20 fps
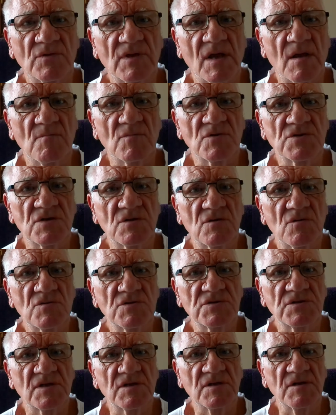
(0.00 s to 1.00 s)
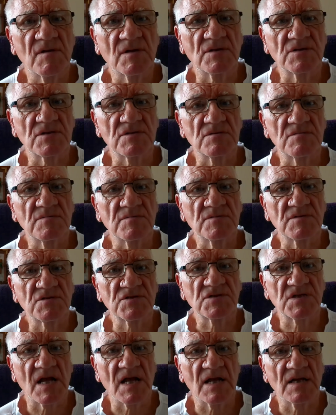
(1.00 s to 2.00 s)
then was, of course, that you had to
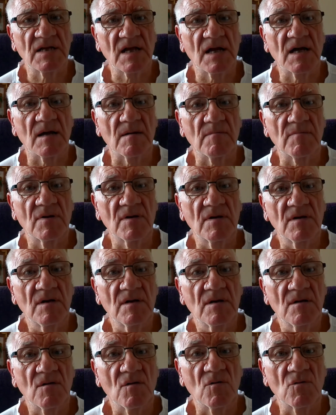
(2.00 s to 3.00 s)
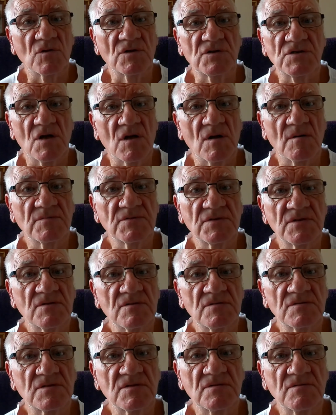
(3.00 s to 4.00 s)
stand up all the time
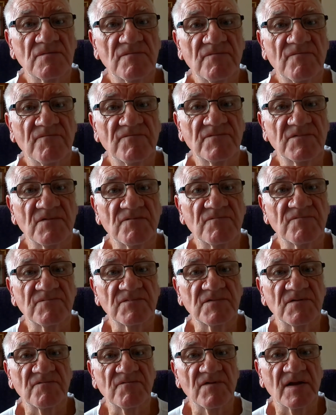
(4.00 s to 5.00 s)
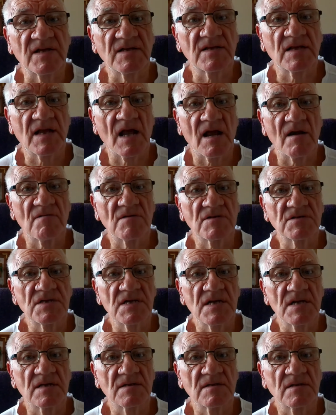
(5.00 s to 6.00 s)
to feed the carrots
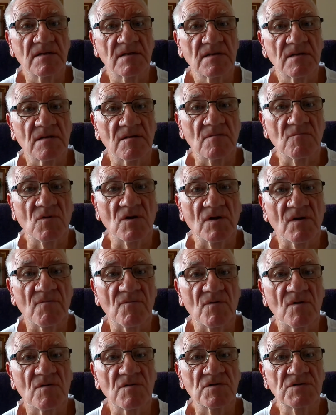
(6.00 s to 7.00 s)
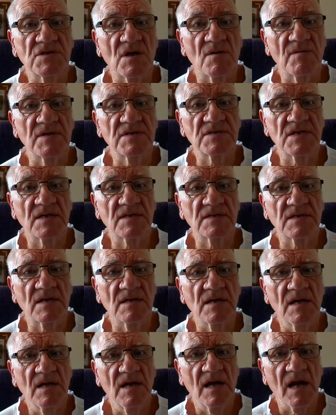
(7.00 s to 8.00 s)
in and whatever else. So he said,
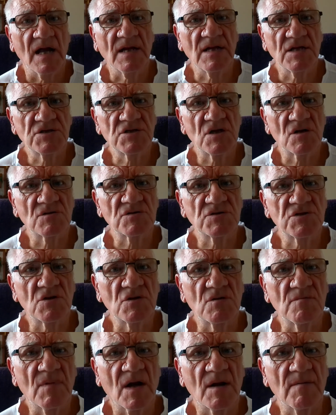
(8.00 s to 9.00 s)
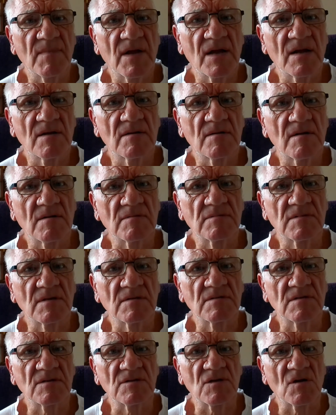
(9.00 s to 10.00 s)
"Any chance you can make me a
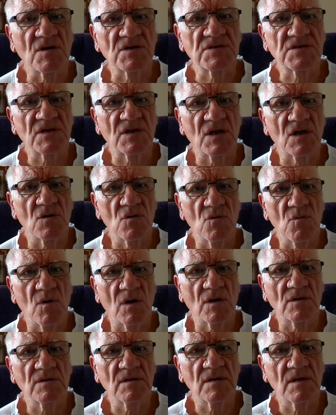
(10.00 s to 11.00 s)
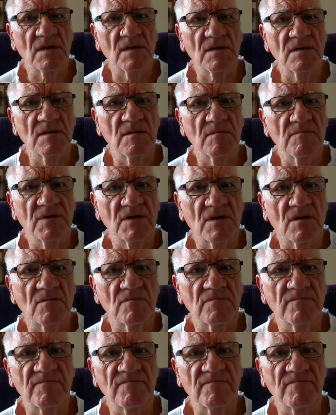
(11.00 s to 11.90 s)
nice low one, you know,